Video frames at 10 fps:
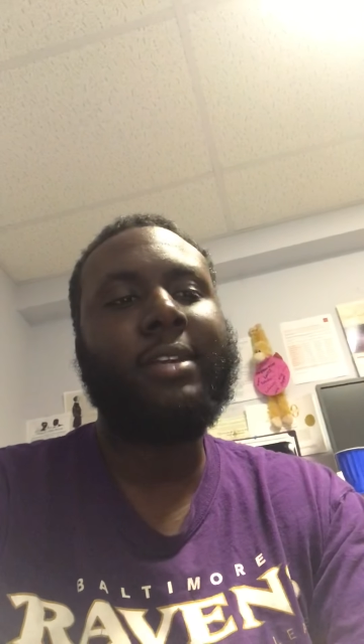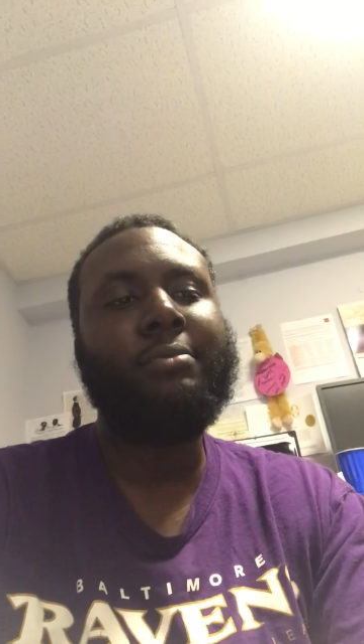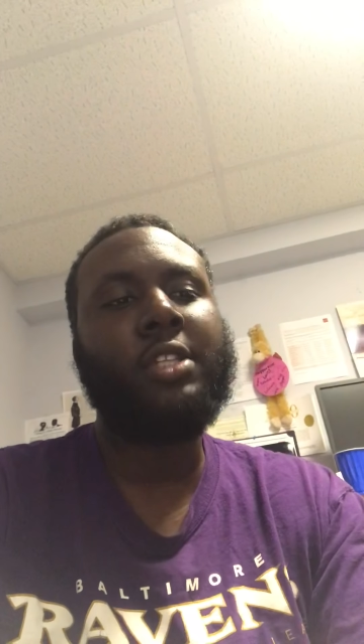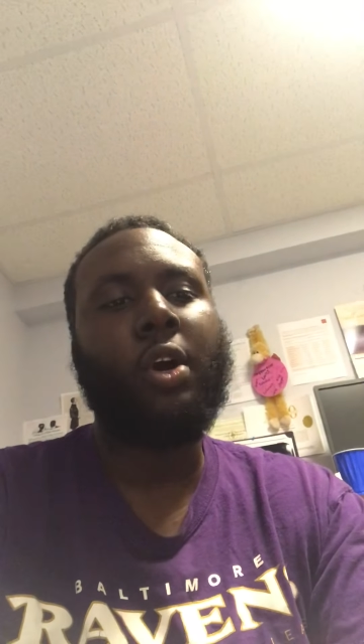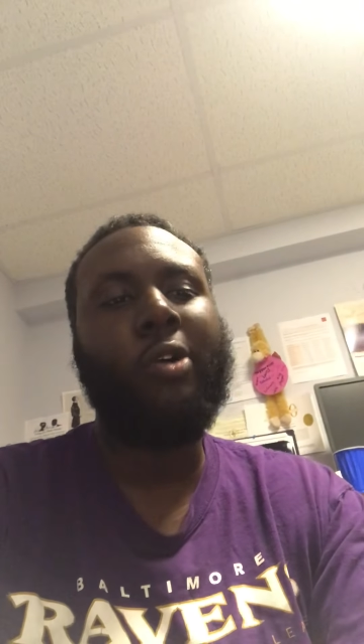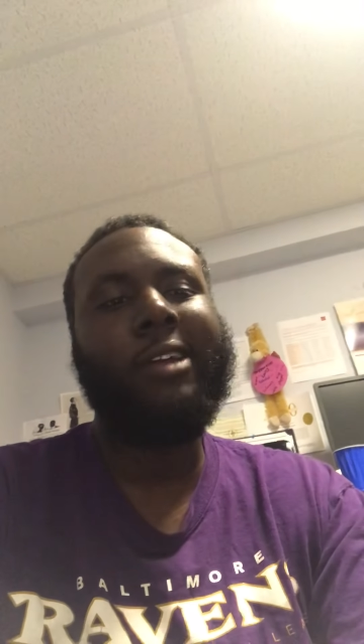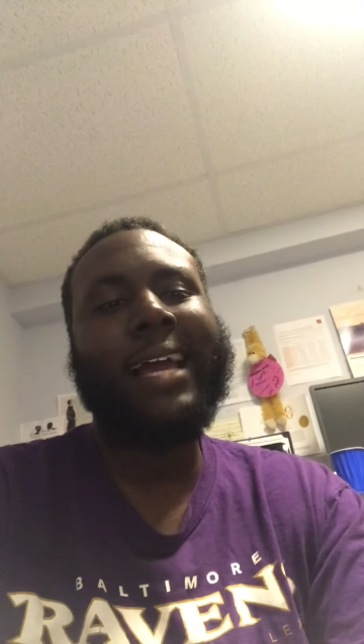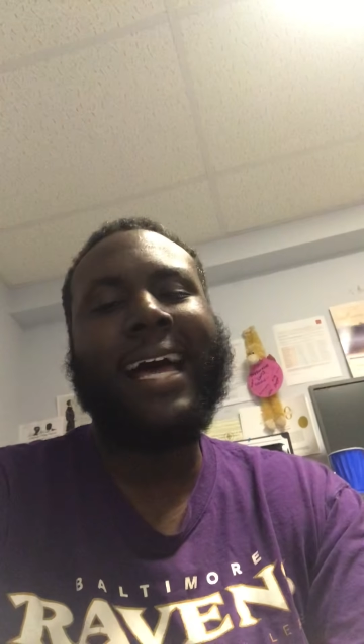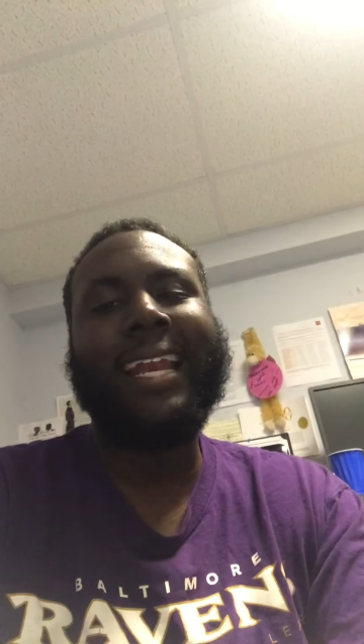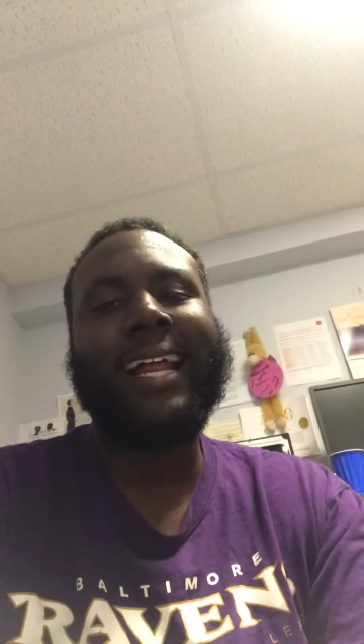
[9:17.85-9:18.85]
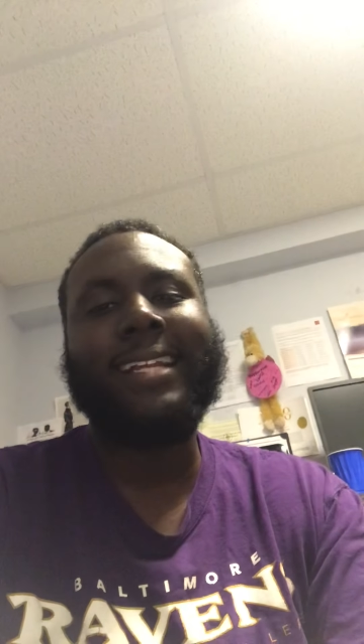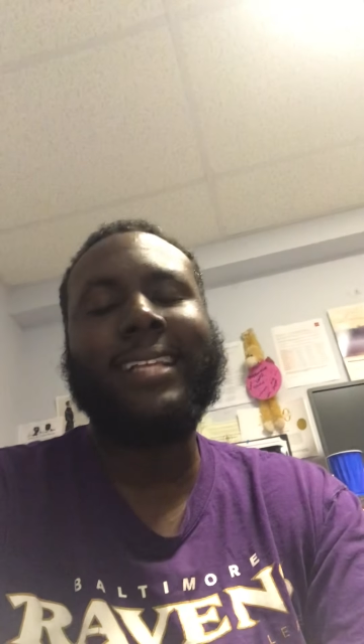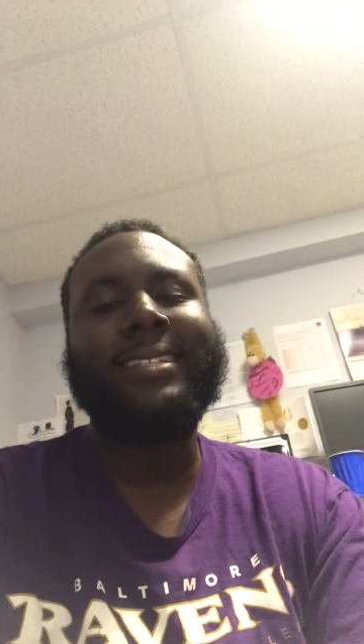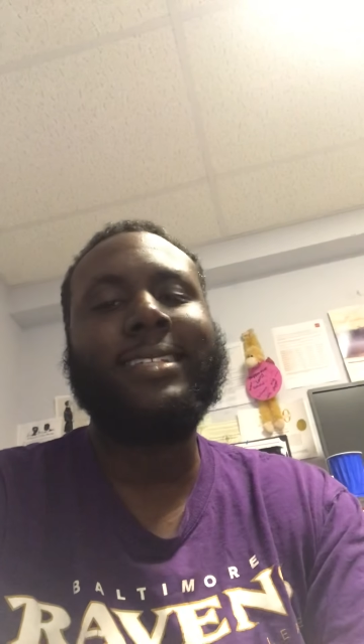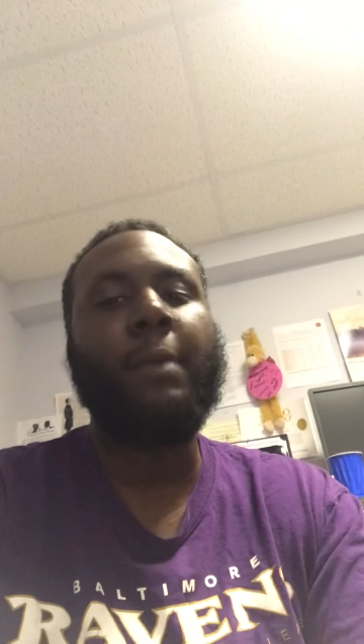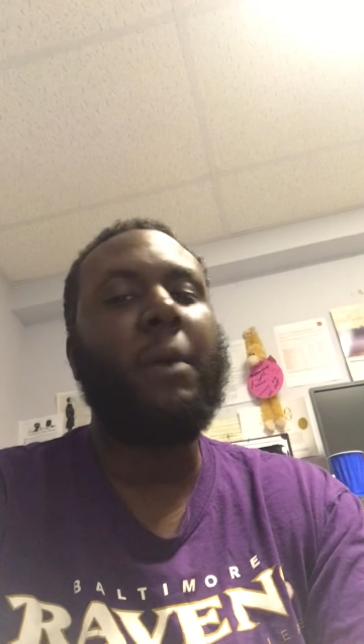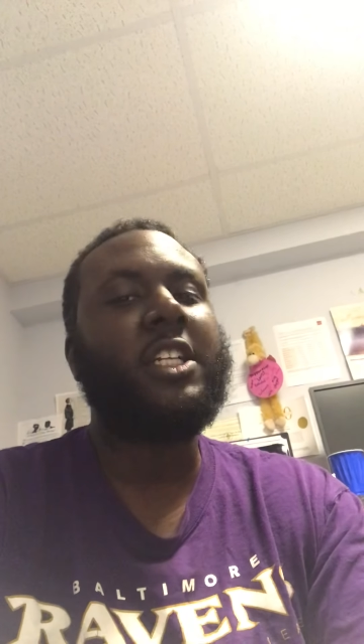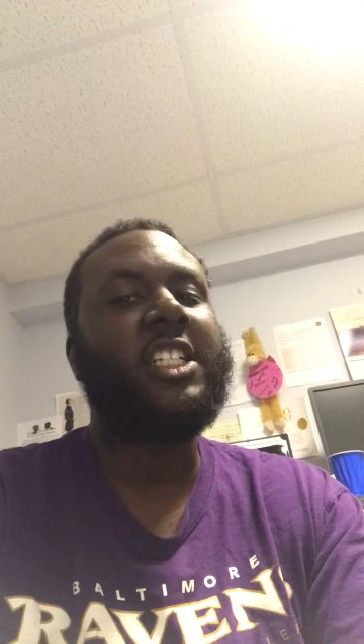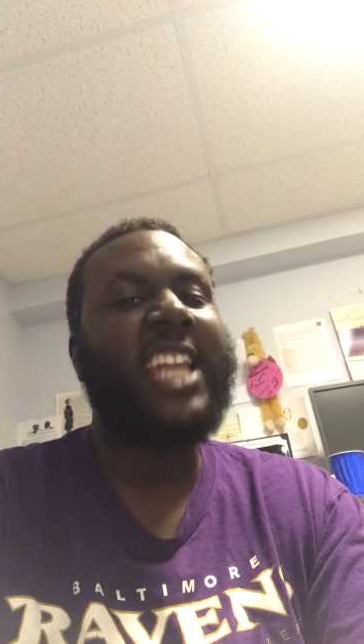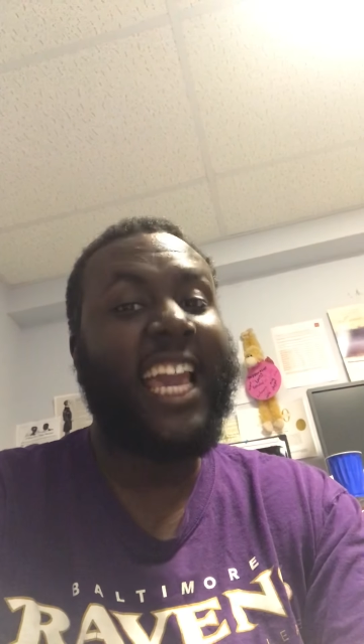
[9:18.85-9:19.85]
He was the only guy that I didn't see
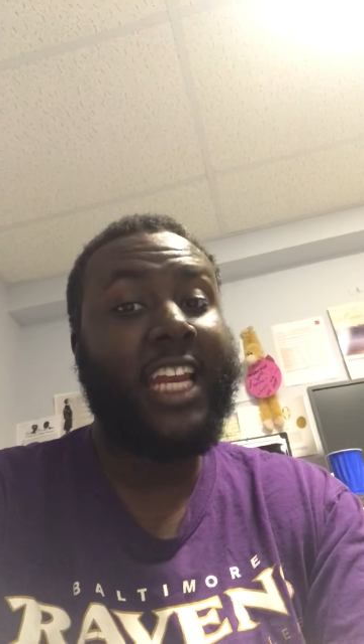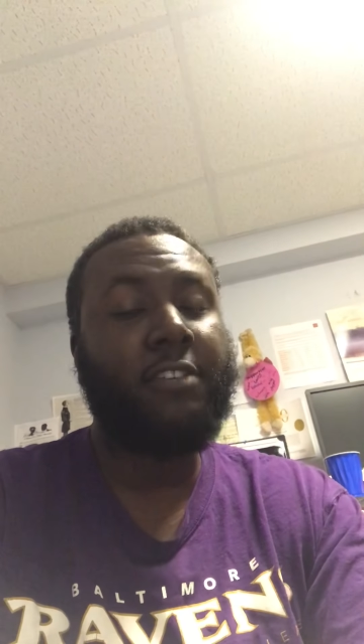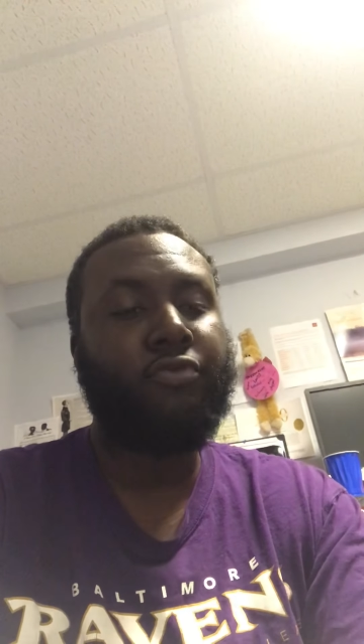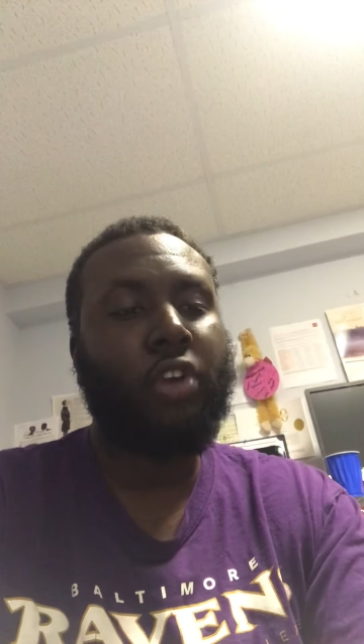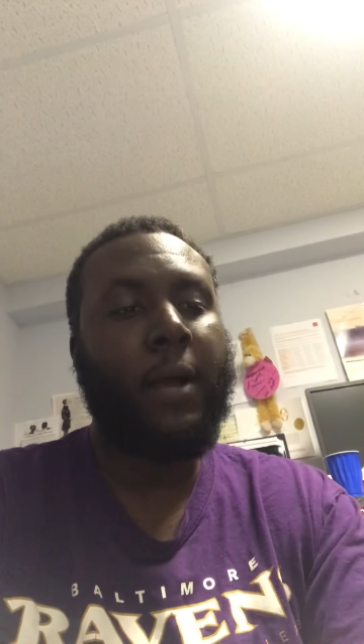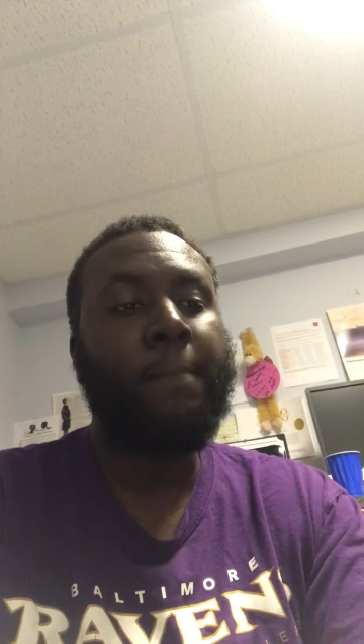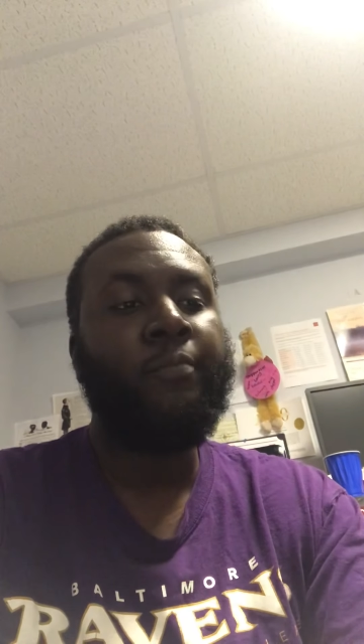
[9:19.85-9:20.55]
much negatives from.